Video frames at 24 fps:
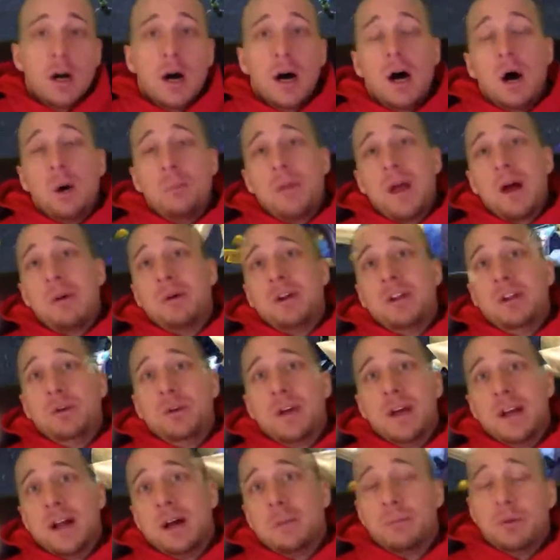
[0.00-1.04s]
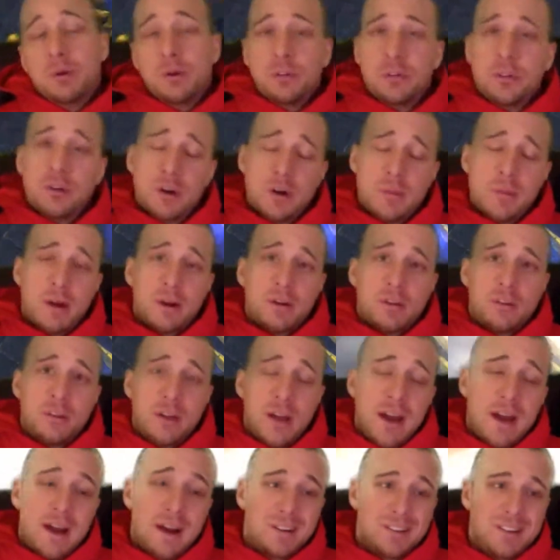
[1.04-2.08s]
That way you get up to a certain amount of
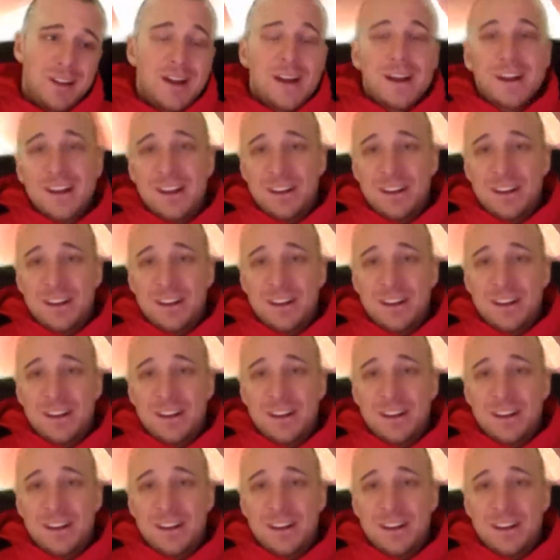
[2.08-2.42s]
stacks.